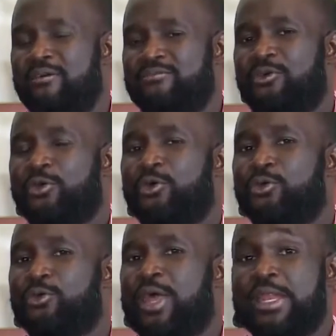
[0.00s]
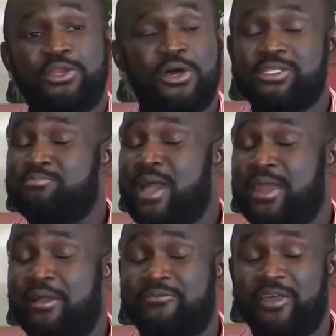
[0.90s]
for your good. And it doesn't
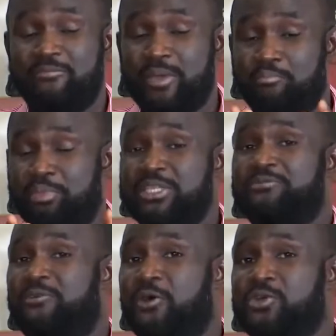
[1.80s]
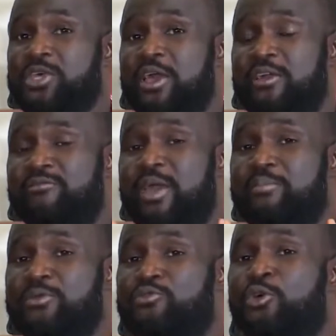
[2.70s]
matter if there have been pitfalls, if there have
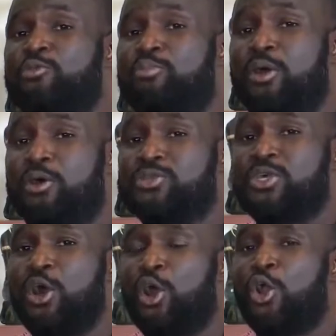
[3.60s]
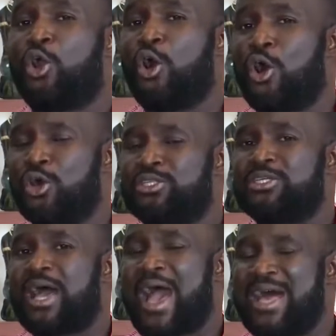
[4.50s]
been roadblocks, God
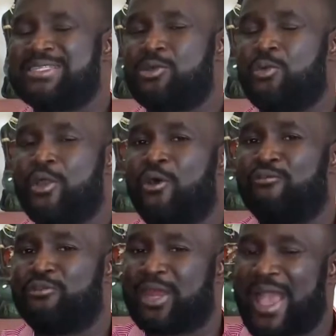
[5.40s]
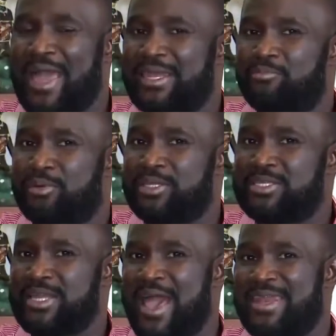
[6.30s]
has a way of
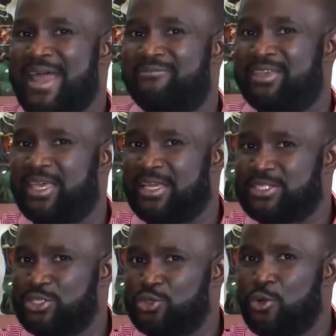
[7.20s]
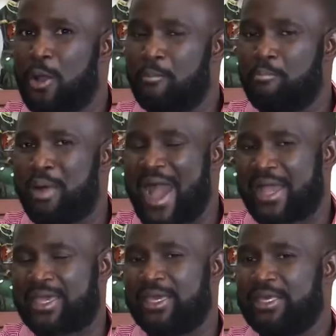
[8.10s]
recalibrating and navigating you
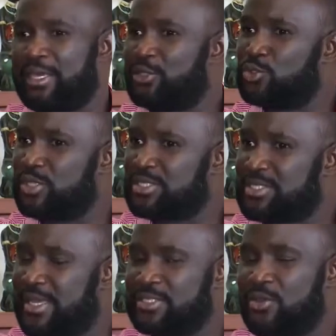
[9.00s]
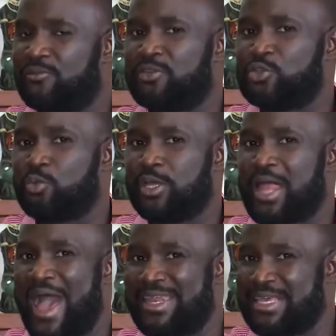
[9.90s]
back into the center of his
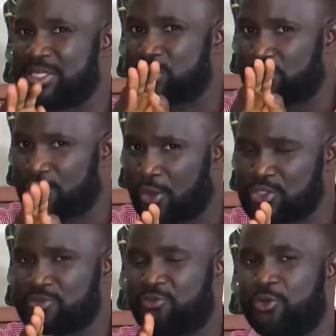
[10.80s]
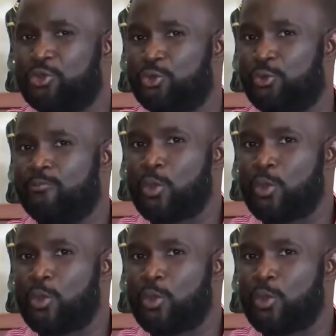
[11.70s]
will. And his thoughts for you